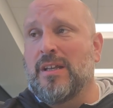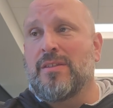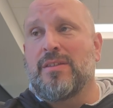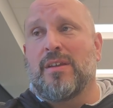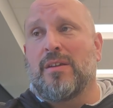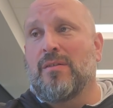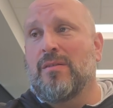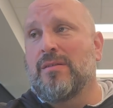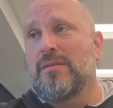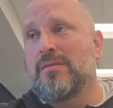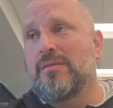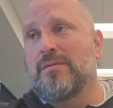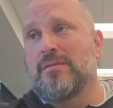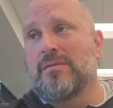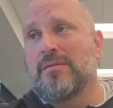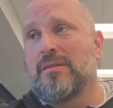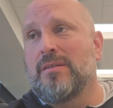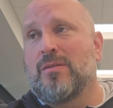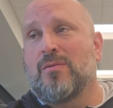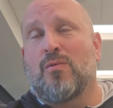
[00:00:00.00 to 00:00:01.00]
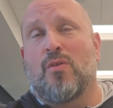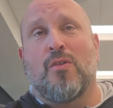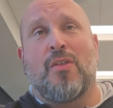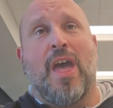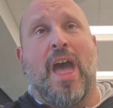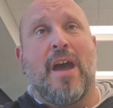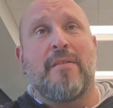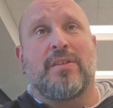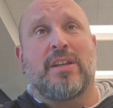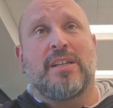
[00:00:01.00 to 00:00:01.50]
nothing worth
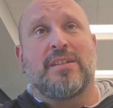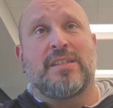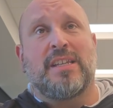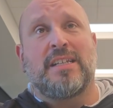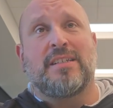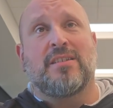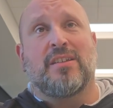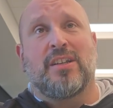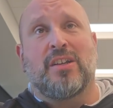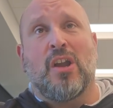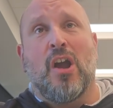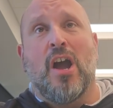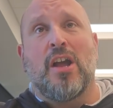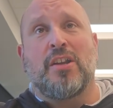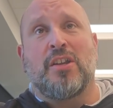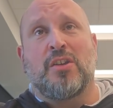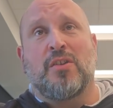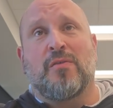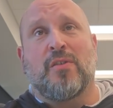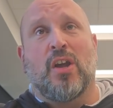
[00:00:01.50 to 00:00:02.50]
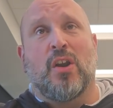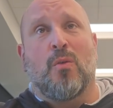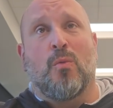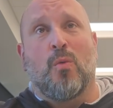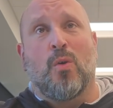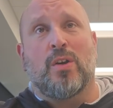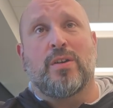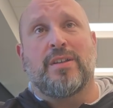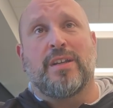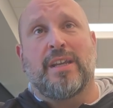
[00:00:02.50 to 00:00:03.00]
having is easily gotten. You've got to
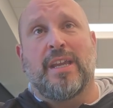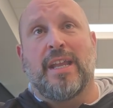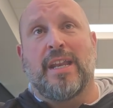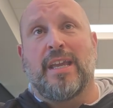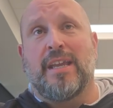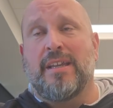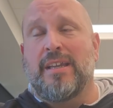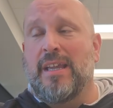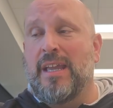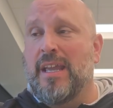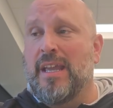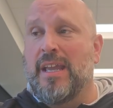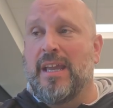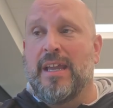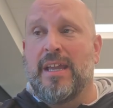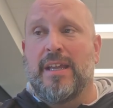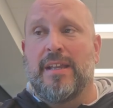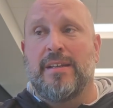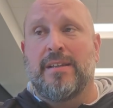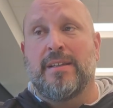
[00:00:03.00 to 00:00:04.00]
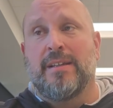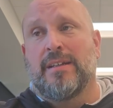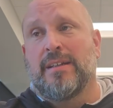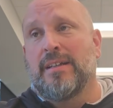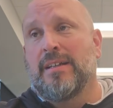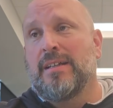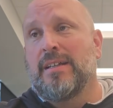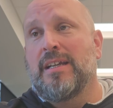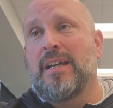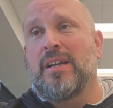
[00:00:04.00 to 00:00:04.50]
work to get it.
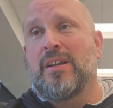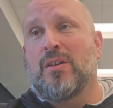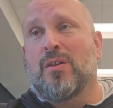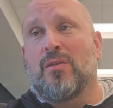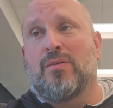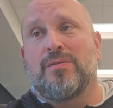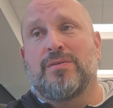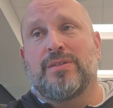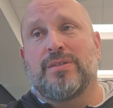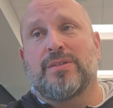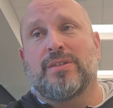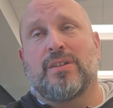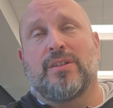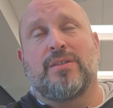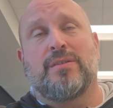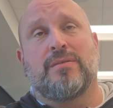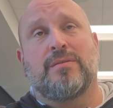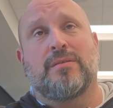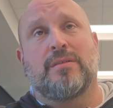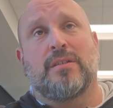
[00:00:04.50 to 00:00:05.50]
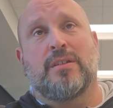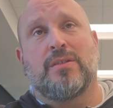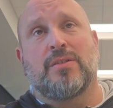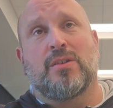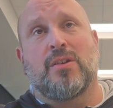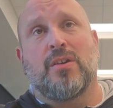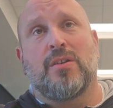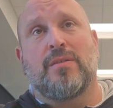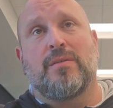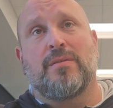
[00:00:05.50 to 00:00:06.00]
And Colton is
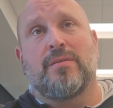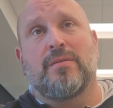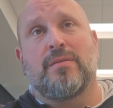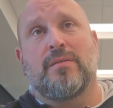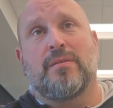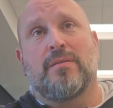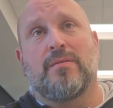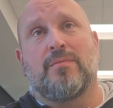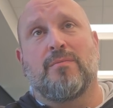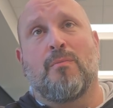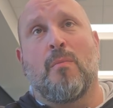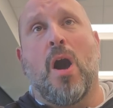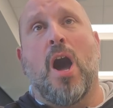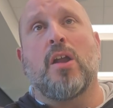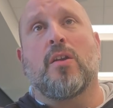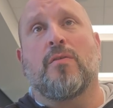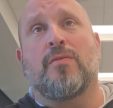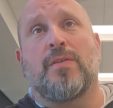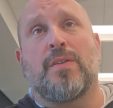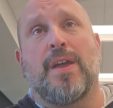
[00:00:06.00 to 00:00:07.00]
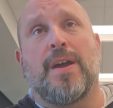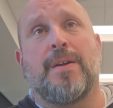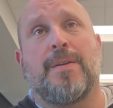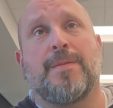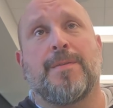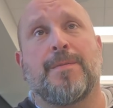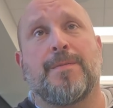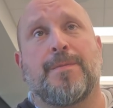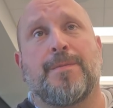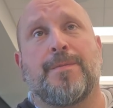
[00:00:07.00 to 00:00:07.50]
a good model for
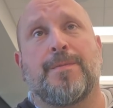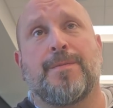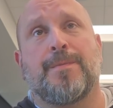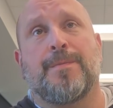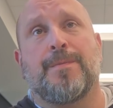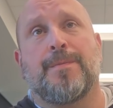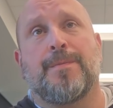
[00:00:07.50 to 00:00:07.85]
that.